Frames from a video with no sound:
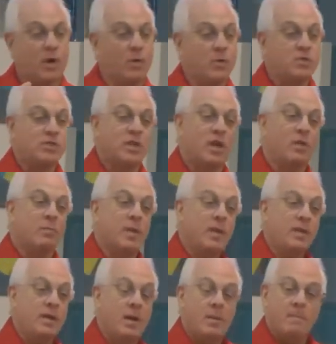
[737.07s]
would always tell
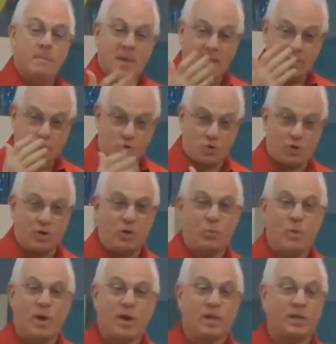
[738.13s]
me, make sure
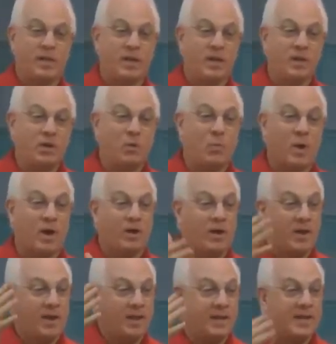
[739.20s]
you wear clean
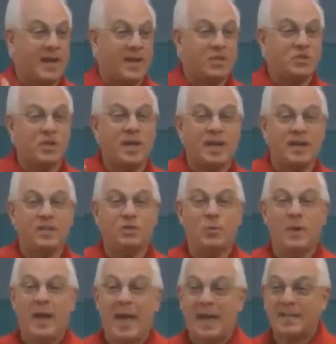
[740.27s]
underwear in case you get
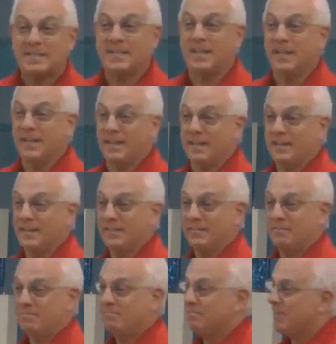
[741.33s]
into an accident.
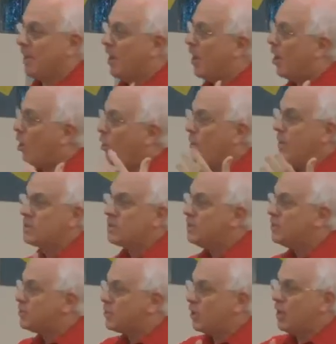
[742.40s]
Always
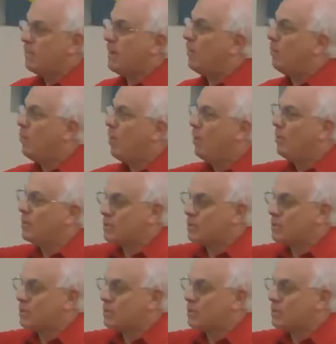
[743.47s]
concerned about what